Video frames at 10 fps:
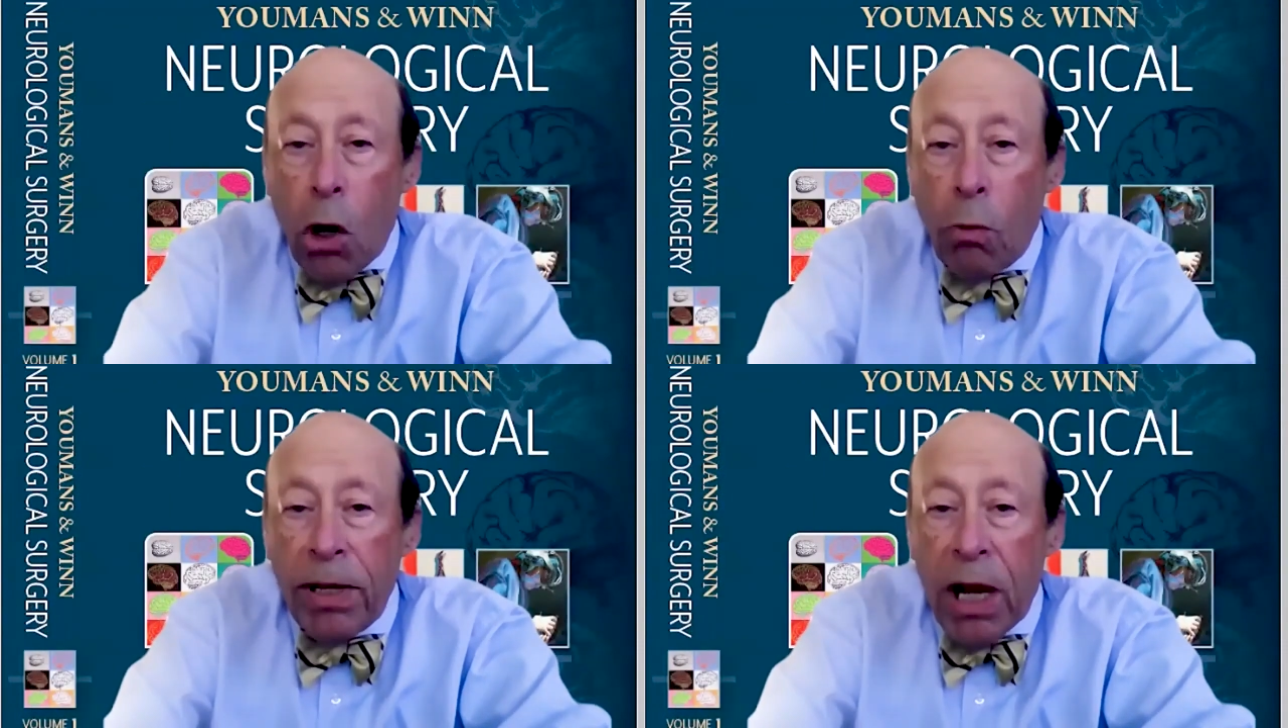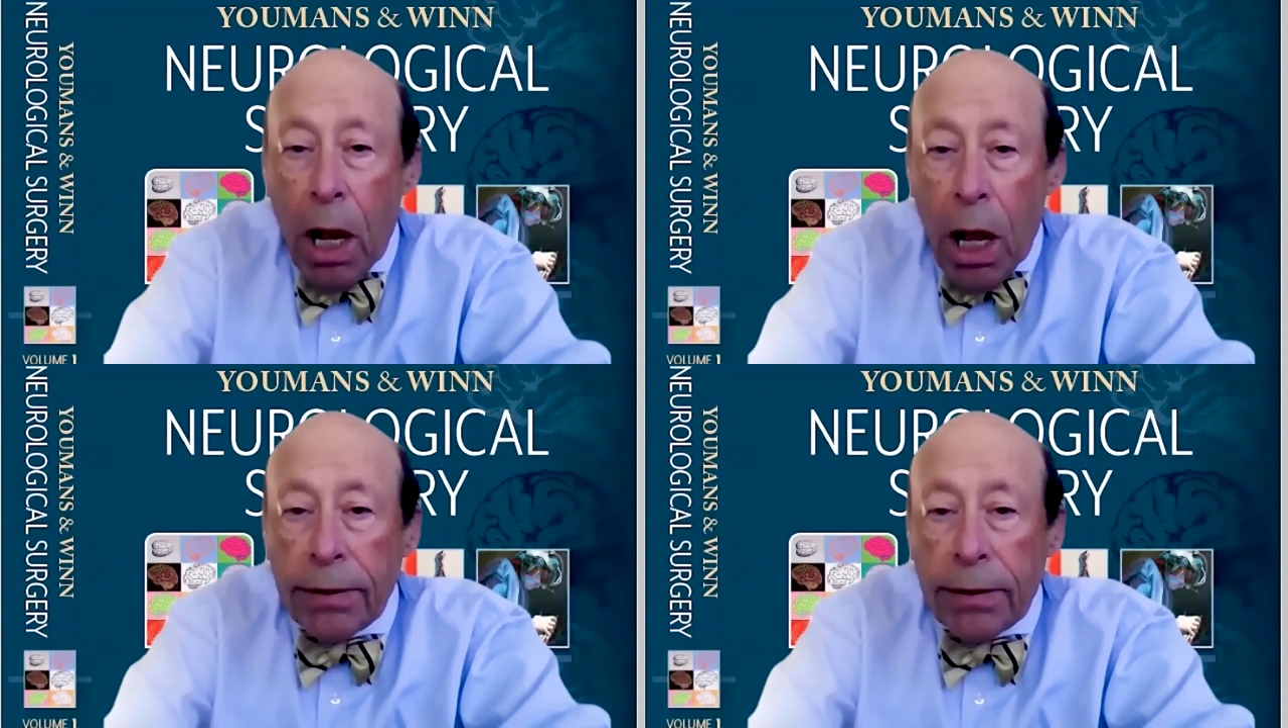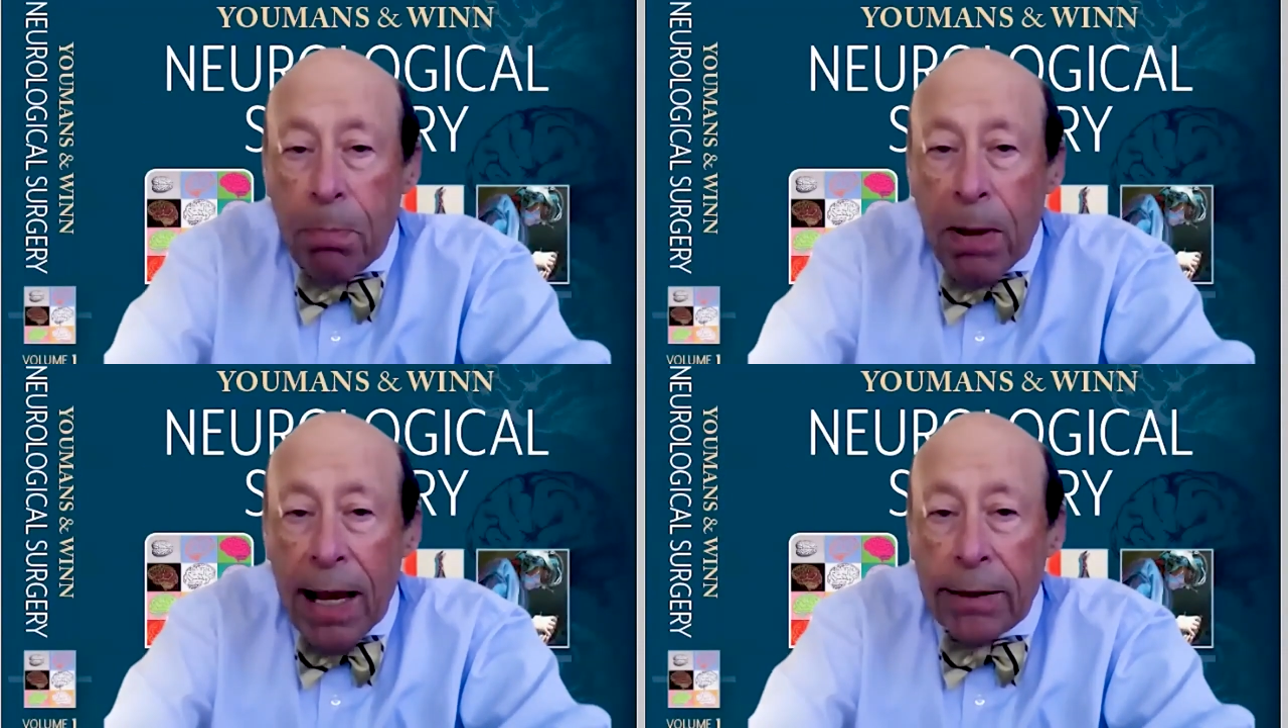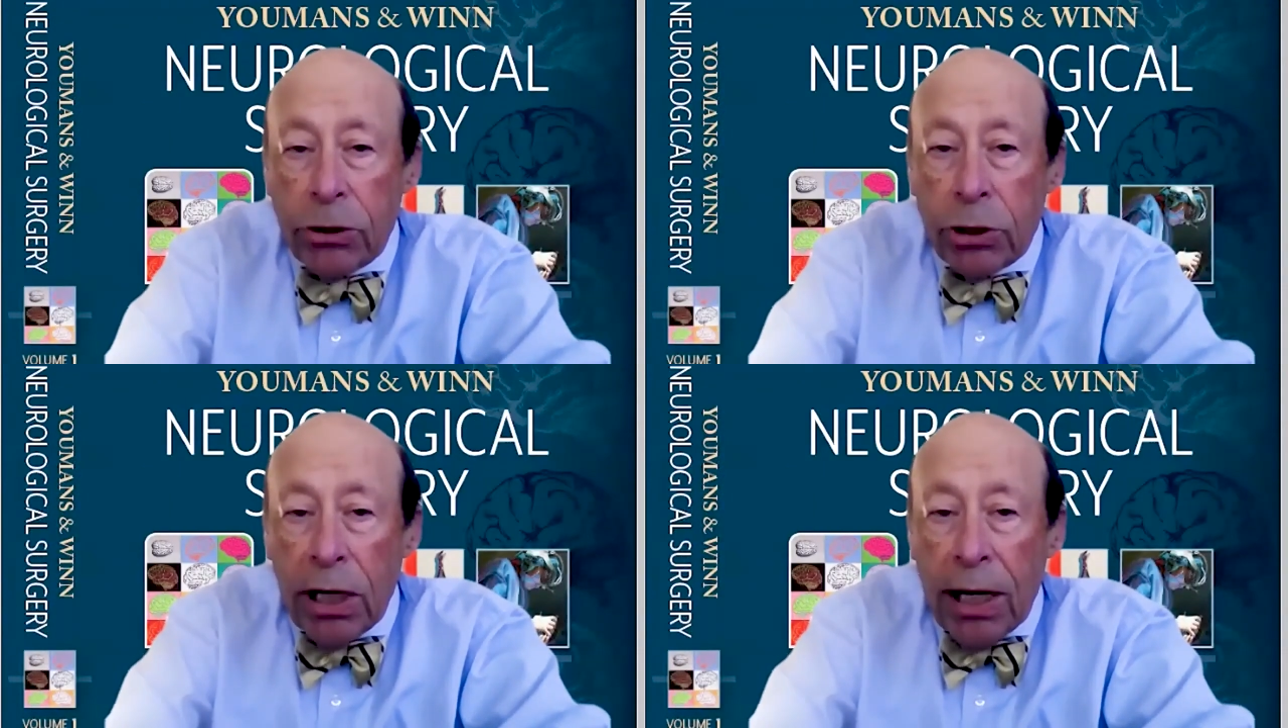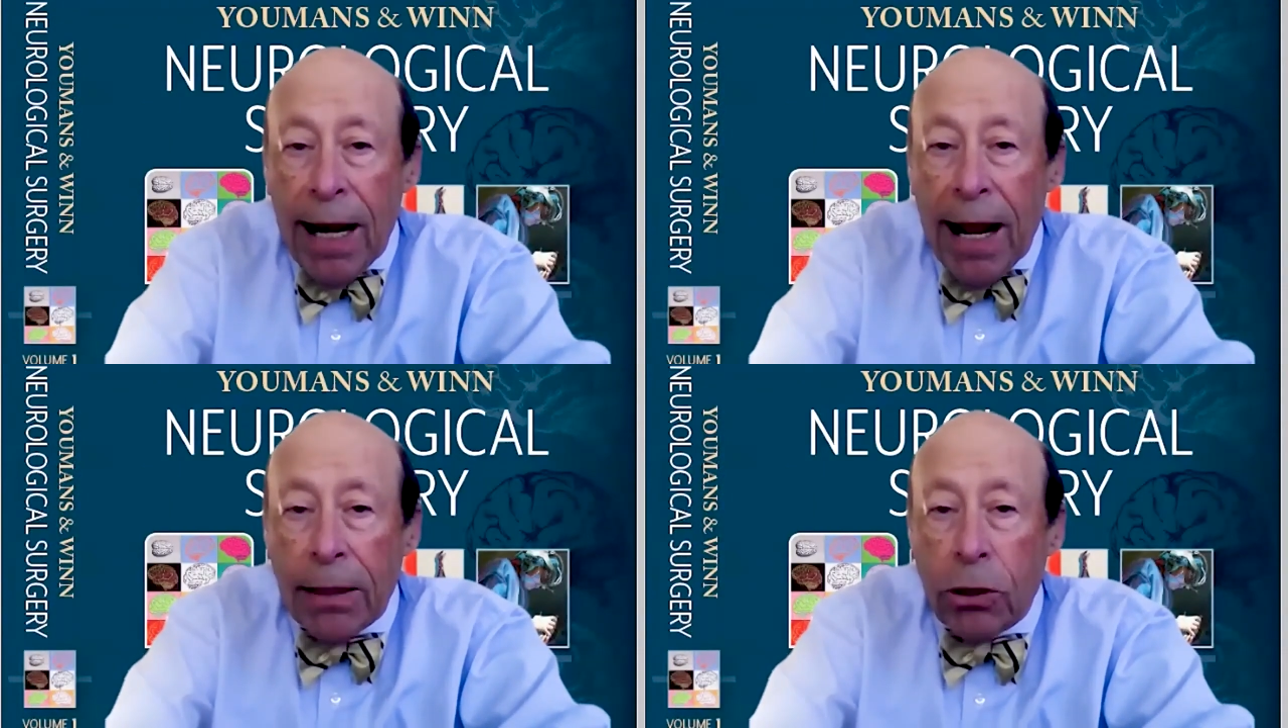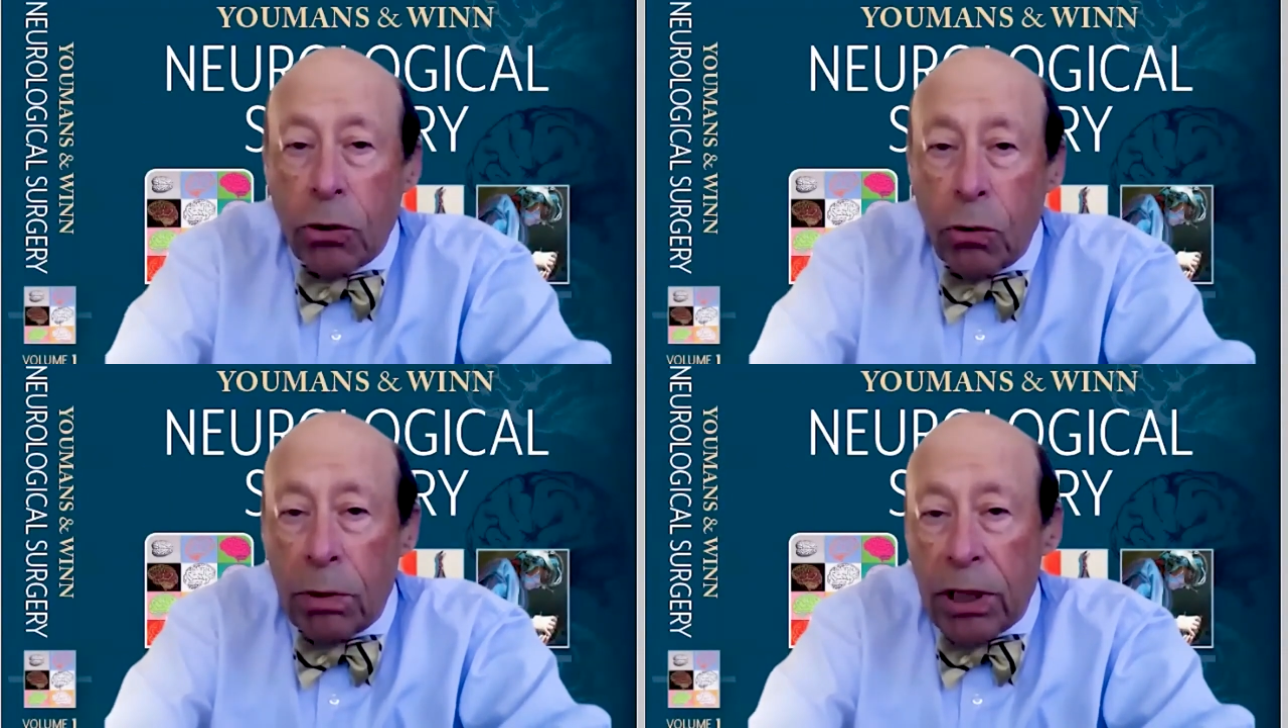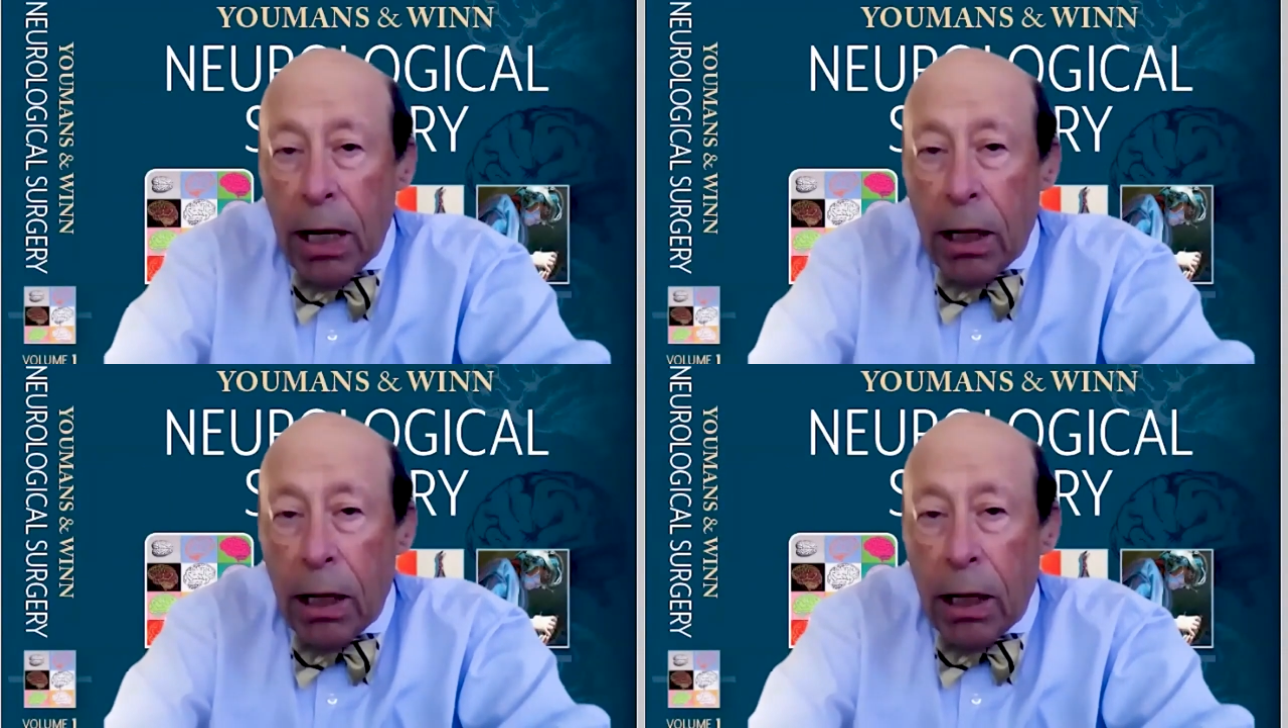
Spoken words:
go behind the page and add a human